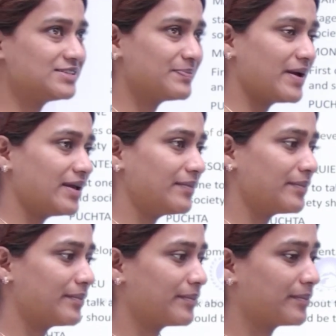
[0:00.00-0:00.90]
by
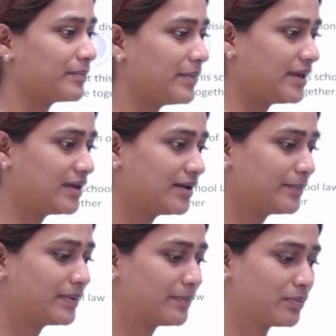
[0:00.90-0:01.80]

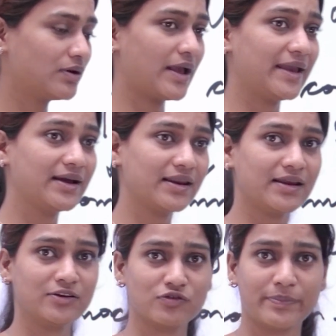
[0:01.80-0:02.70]
making people
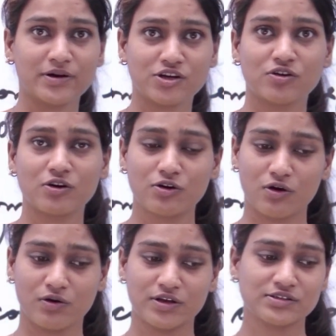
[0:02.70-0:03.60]
agree to a particular
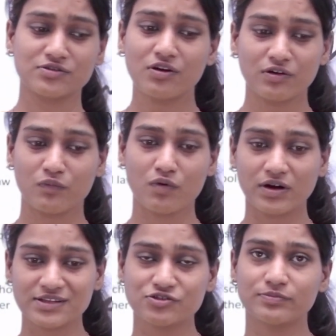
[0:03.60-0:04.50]
law is not
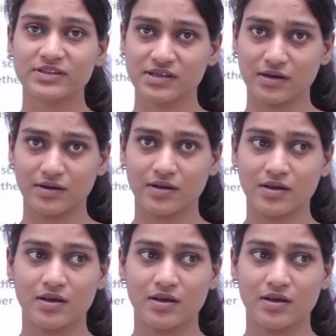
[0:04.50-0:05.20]
what is to be done.